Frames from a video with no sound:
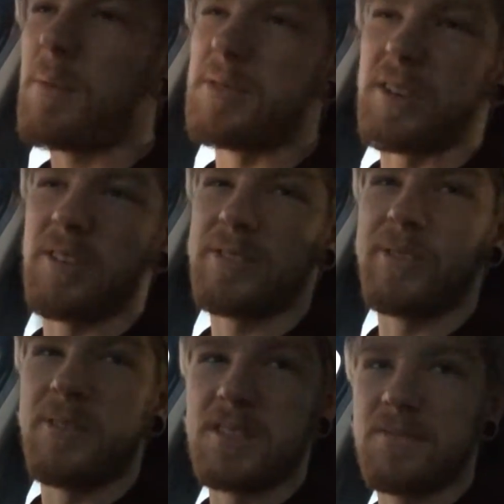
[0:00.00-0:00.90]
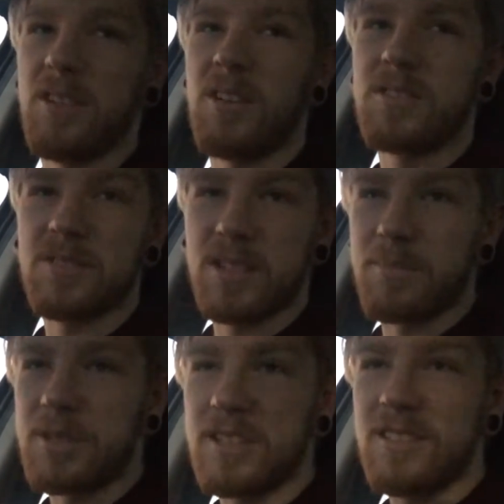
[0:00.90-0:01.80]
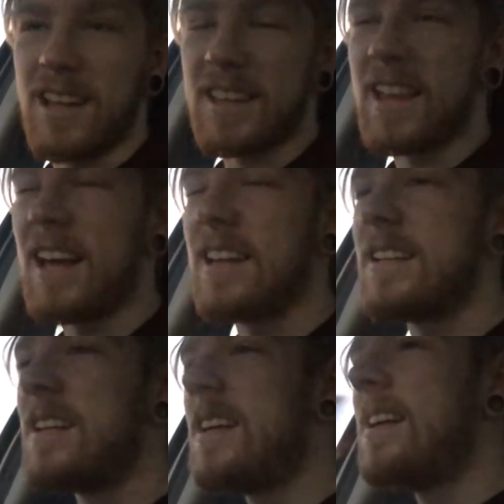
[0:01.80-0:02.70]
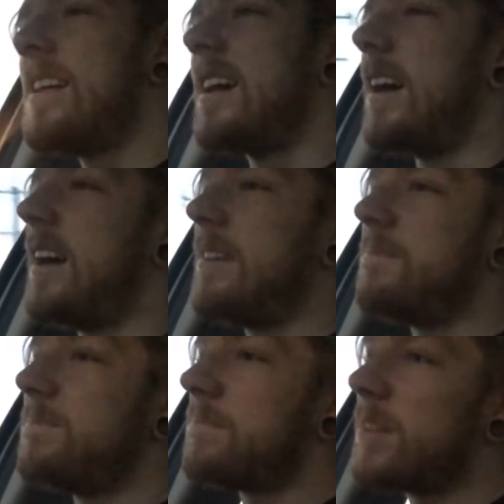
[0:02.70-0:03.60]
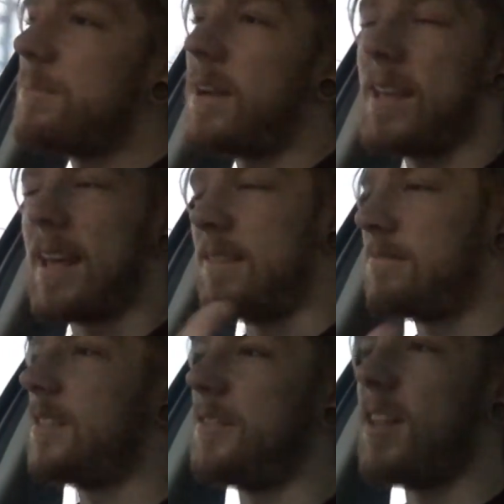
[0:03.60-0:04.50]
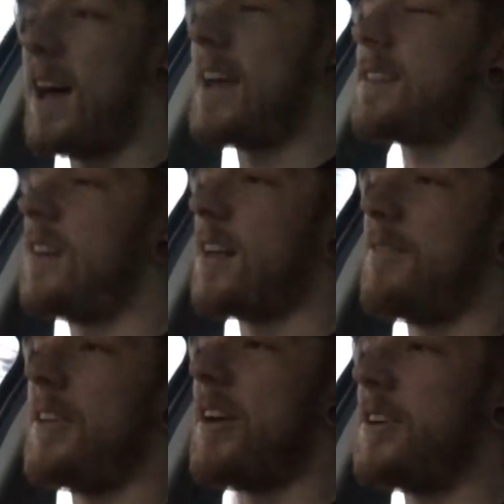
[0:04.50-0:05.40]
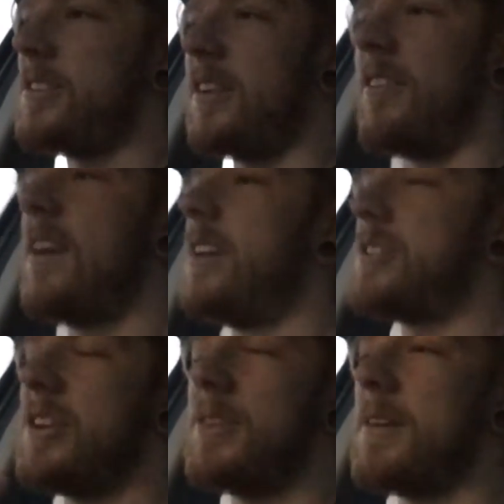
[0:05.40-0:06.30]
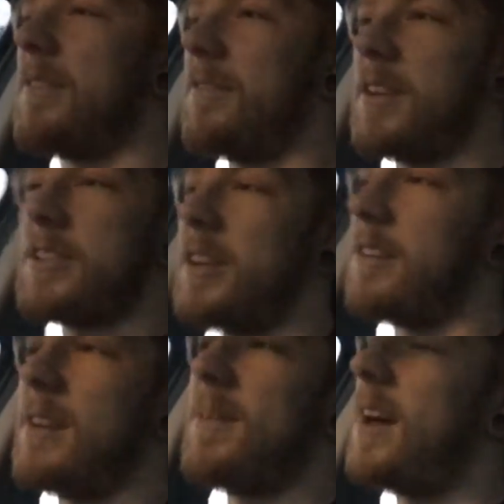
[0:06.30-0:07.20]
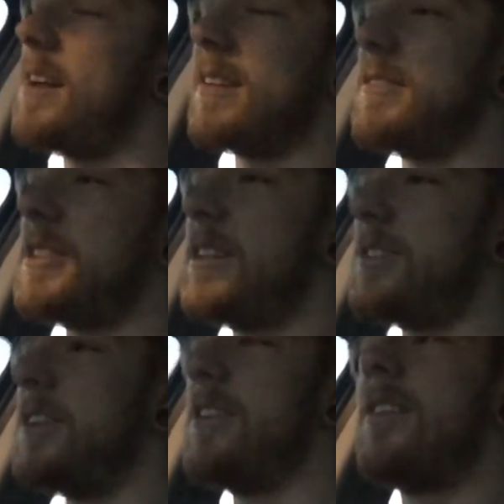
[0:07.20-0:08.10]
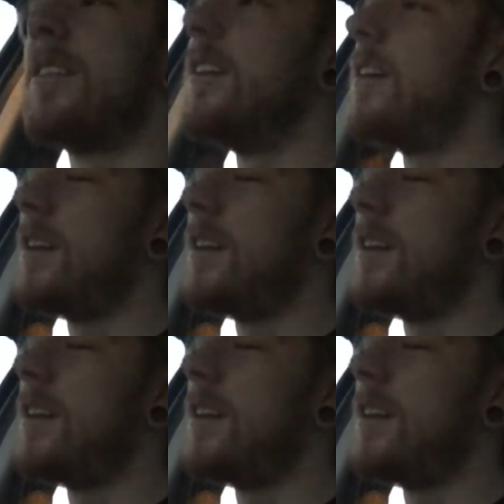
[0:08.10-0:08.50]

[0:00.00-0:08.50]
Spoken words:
Probably just go Not So Lawless Vlogs or some shit like that. But again, if you like the video, share it around, show whoever the fuck, show your grandma, I don't give a shit, show your dog,